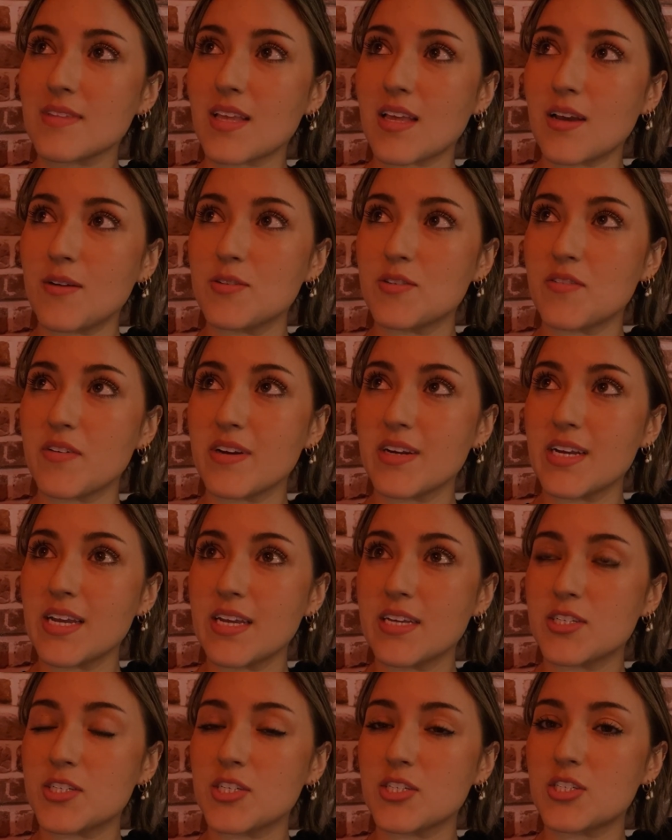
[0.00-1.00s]
I was very
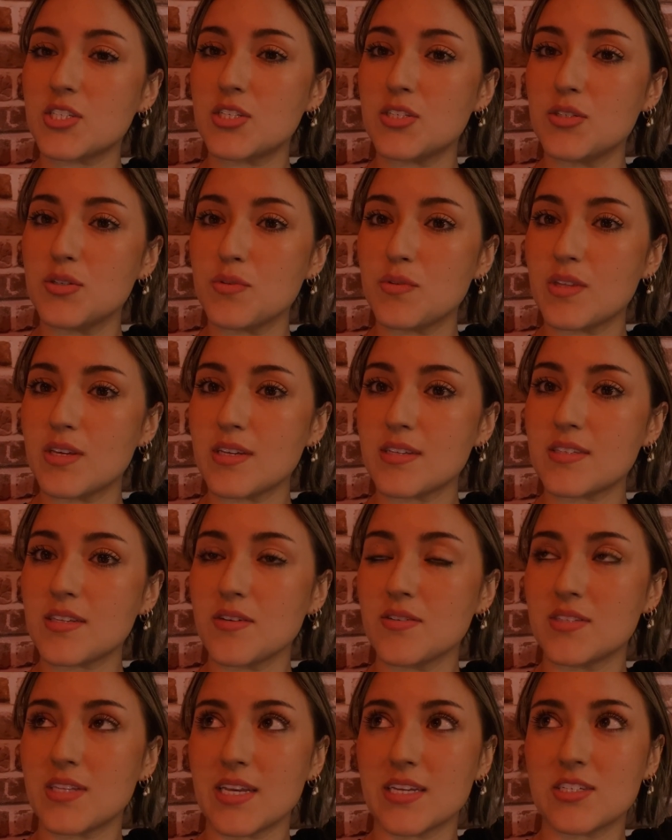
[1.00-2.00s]
anxious to do this. I
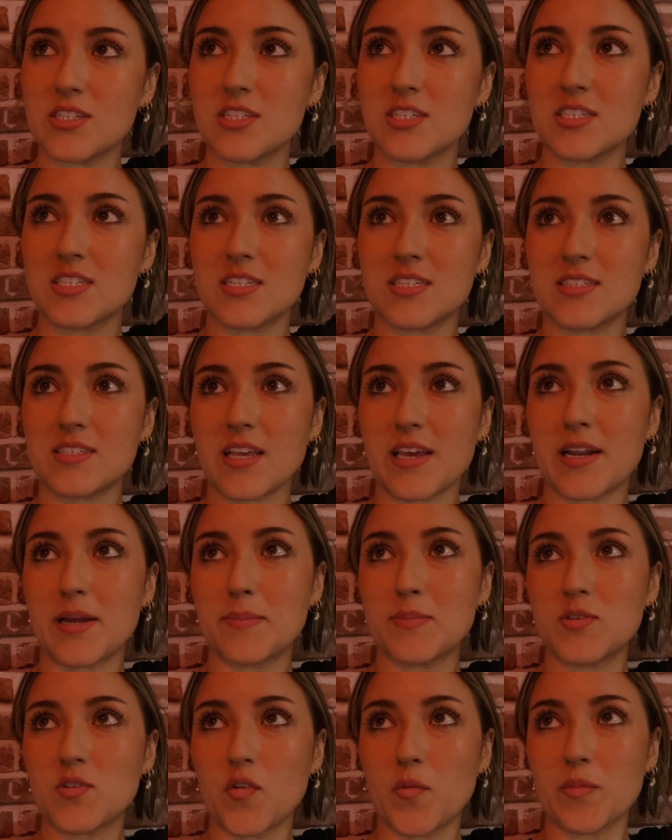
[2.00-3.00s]
was anxious to set up,
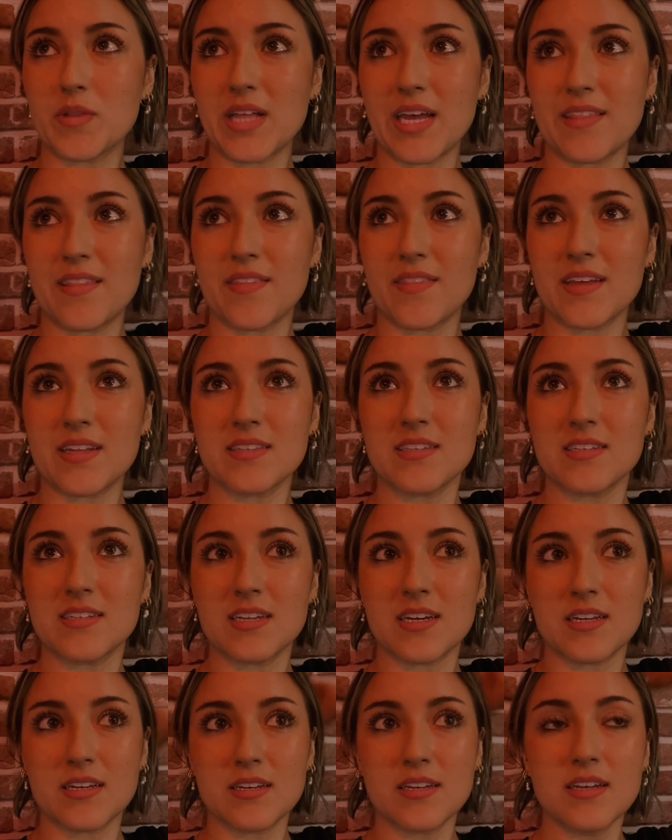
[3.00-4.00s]
so I'm glad that that's
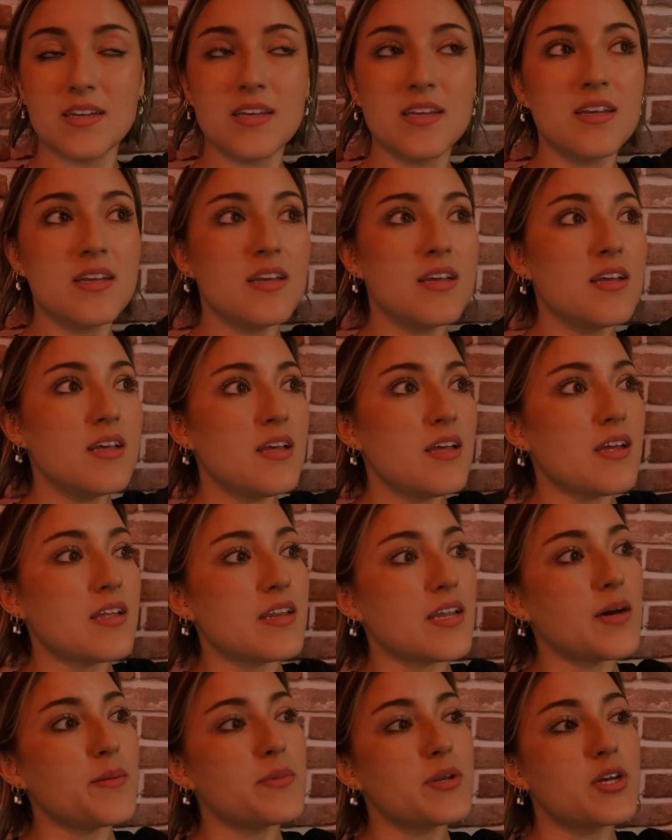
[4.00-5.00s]
done
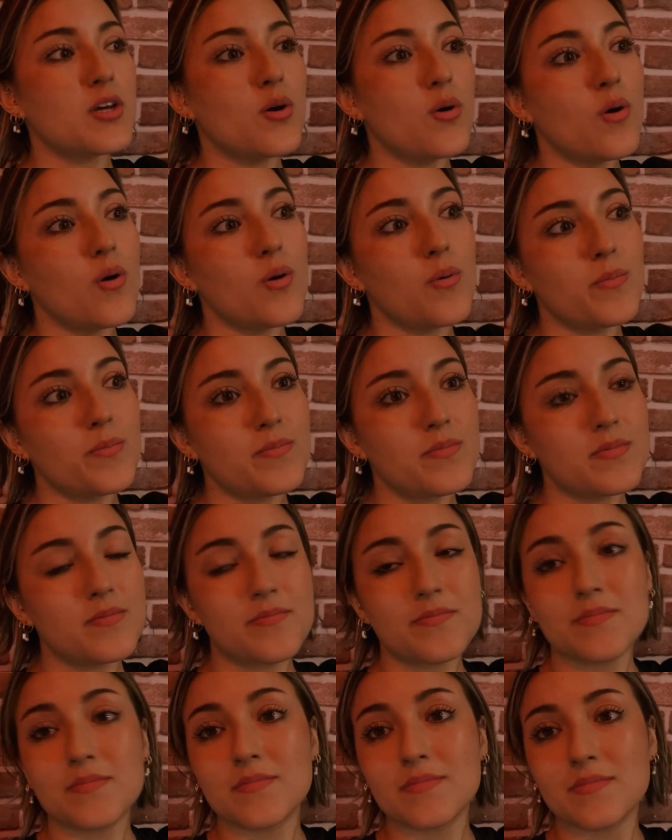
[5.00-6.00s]
now I'm gonna go home.
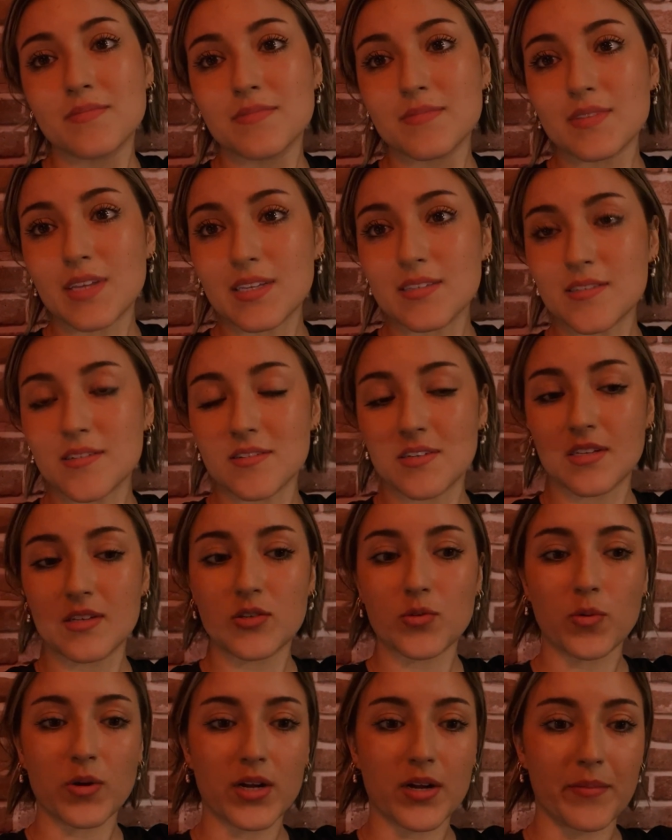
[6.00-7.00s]
I still need to
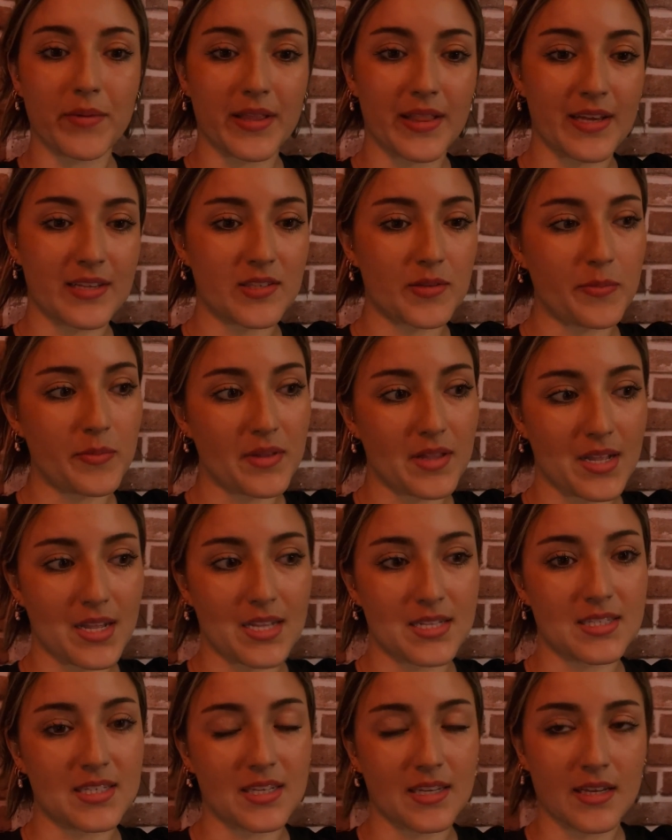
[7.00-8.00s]
work on my lesson
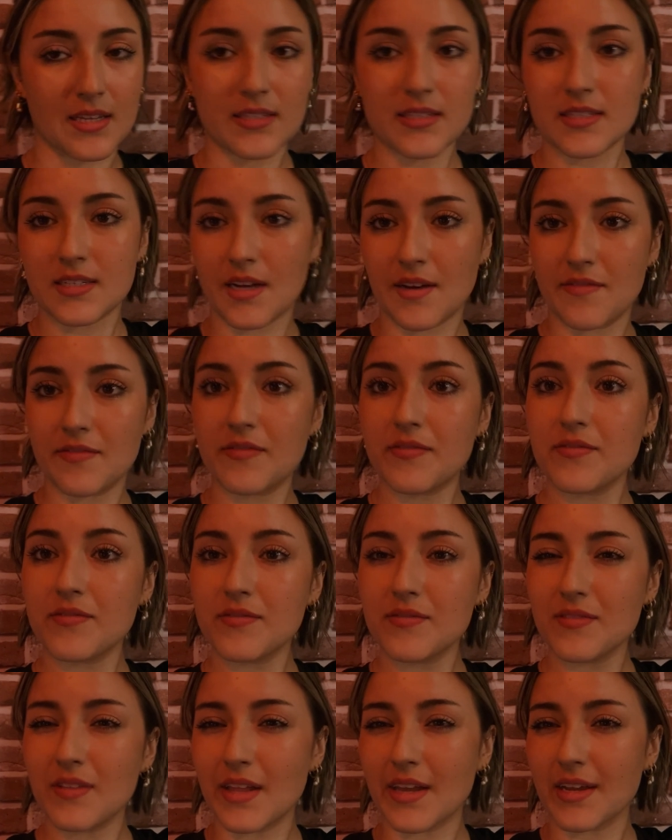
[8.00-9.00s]
plans and get stuff
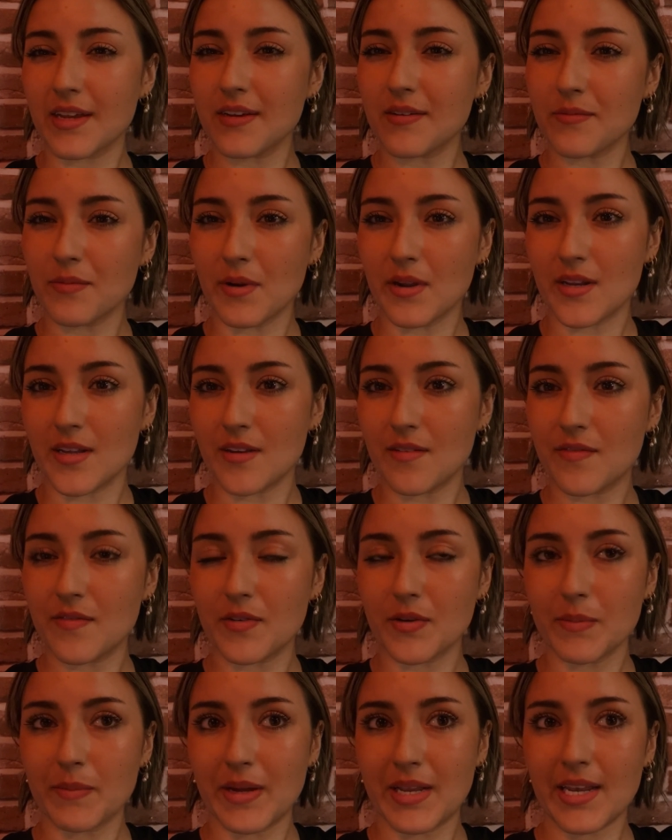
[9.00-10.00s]
like ready
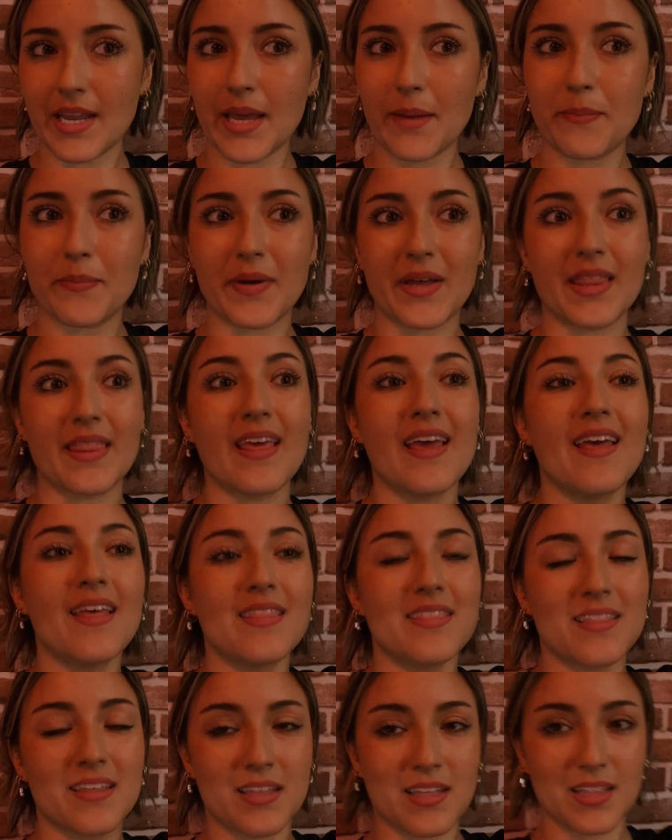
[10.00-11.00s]
for Monday, but
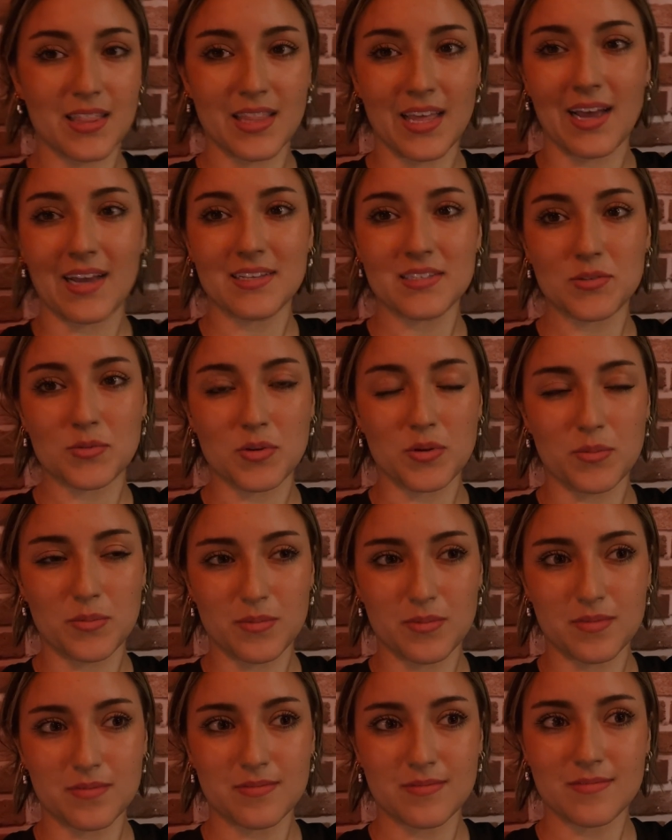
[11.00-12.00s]
the classroom
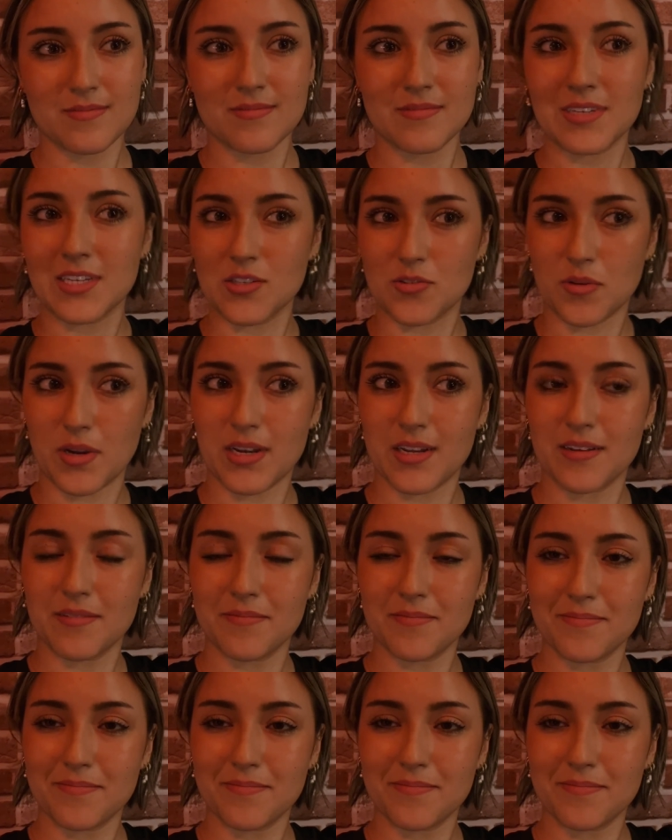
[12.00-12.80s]
is ready.